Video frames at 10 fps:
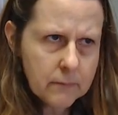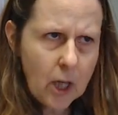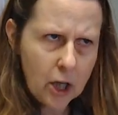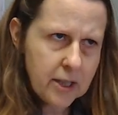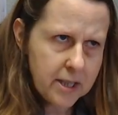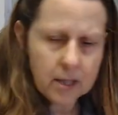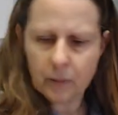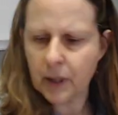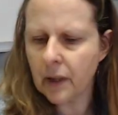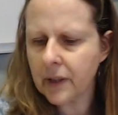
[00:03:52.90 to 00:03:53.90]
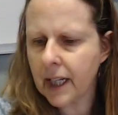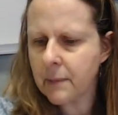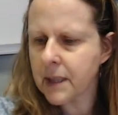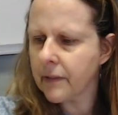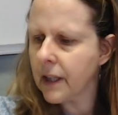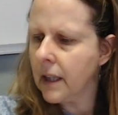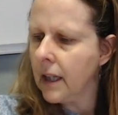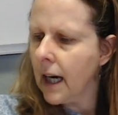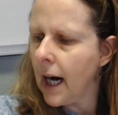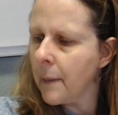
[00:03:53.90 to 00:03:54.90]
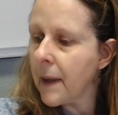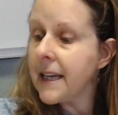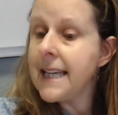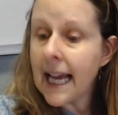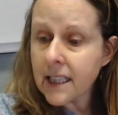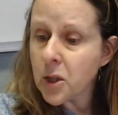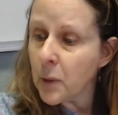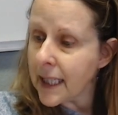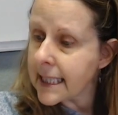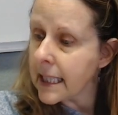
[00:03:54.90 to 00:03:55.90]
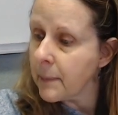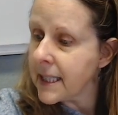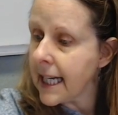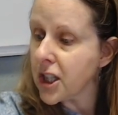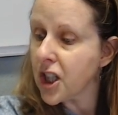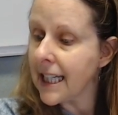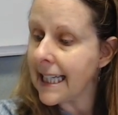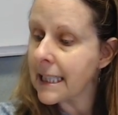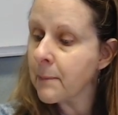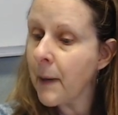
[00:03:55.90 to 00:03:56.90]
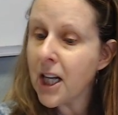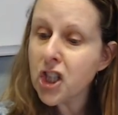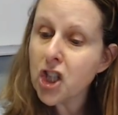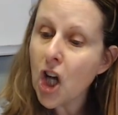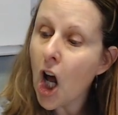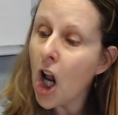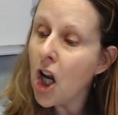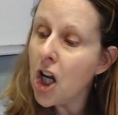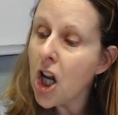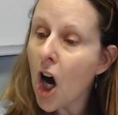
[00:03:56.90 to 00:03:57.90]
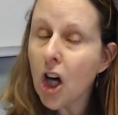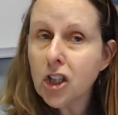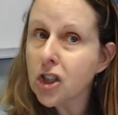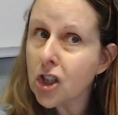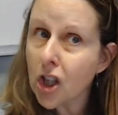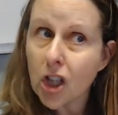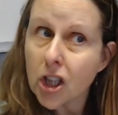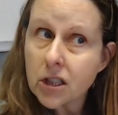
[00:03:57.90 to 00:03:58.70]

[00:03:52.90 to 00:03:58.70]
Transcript: artists that we know the names of. Um, next week's imitation is much longer.